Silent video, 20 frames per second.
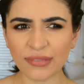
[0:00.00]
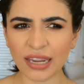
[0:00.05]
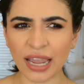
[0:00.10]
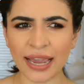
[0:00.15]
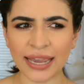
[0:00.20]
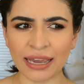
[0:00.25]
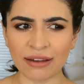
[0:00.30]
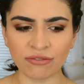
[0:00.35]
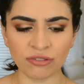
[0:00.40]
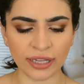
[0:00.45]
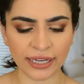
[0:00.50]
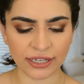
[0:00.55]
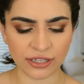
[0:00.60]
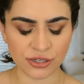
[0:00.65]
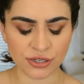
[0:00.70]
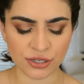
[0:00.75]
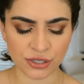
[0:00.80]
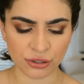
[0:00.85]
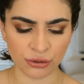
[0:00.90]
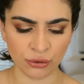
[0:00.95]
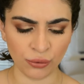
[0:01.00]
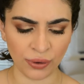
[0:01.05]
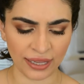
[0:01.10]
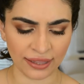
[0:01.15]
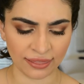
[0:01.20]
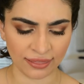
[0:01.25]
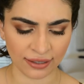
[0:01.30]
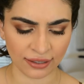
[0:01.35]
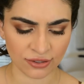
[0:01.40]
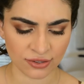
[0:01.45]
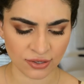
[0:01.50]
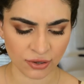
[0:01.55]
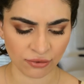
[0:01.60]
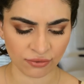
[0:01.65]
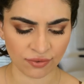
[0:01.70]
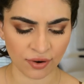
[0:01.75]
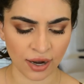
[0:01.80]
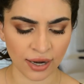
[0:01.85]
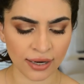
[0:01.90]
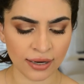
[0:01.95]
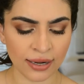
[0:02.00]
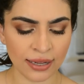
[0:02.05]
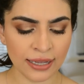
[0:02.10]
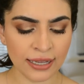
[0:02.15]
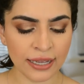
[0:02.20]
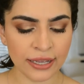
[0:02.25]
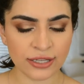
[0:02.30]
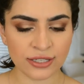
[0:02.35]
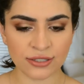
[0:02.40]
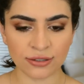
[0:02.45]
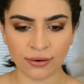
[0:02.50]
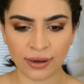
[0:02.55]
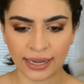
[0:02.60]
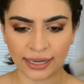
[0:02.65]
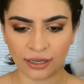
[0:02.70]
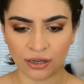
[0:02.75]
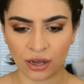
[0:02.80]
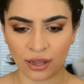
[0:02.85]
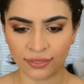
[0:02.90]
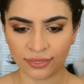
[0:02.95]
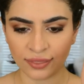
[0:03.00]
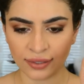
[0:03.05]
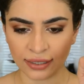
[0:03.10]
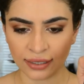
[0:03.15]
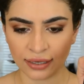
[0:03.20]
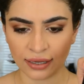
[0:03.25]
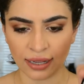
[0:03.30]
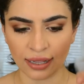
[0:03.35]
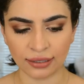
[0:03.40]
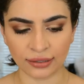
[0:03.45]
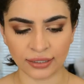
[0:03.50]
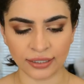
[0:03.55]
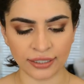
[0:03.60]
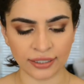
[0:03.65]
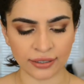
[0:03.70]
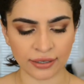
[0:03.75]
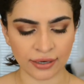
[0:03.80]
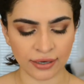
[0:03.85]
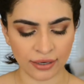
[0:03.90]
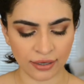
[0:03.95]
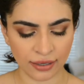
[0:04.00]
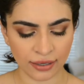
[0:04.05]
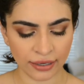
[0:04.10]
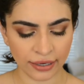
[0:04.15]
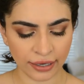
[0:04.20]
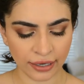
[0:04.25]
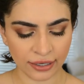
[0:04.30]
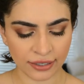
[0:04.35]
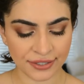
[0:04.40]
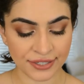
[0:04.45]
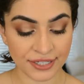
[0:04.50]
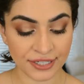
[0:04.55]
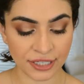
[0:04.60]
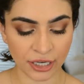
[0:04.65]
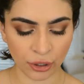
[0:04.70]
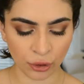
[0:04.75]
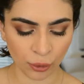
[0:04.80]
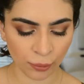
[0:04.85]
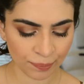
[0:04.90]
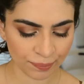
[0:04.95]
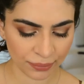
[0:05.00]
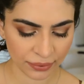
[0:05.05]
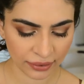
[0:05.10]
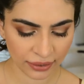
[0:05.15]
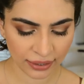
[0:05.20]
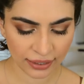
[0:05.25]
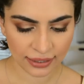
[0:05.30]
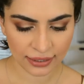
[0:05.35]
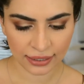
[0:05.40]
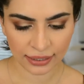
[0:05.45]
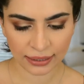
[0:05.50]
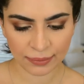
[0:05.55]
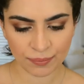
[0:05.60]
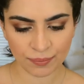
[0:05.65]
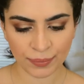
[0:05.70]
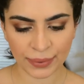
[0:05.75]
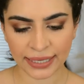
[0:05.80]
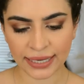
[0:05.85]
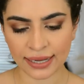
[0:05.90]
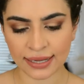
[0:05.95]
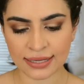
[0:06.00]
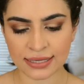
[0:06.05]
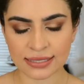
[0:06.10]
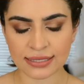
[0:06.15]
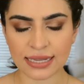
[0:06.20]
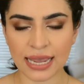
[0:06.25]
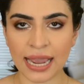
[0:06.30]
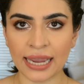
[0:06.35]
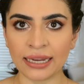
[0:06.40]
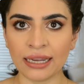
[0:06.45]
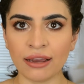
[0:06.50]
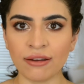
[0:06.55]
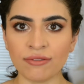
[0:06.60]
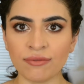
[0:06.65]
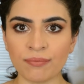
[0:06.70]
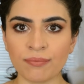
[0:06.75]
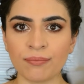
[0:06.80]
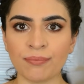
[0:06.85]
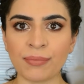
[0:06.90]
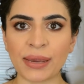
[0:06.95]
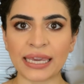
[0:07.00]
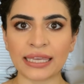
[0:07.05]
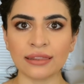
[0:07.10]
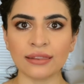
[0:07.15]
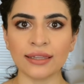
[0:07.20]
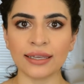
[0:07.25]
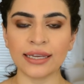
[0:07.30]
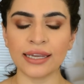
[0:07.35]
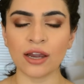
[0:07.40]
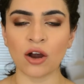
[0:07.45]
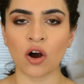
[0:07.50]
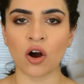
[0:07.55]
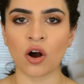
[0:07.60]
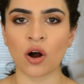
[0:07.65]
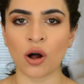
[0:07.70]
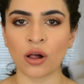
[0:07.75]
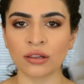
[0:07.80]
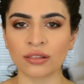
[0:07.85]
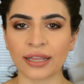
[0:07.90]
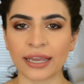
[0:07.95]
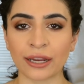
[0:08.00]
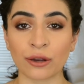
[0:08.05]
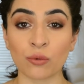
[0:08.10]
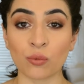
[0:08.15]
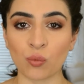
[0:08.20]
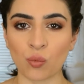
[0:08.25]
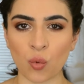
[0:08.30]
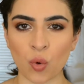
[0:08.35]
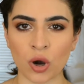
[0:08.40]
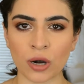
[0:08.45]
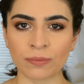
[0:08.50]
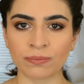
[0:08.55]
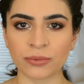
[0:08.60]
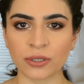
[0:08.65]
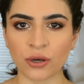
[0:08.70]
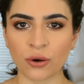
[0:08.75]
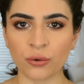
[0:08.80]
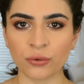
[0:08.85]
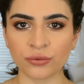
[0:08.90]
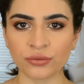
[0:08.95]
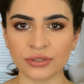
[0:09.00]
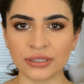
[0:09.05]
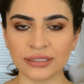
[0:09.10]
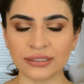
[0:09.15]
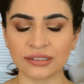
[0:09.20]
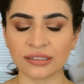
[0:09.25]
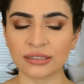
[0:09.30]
I have like two, I think, so far. So I got the color Taupe because I have mainly all like warm-toned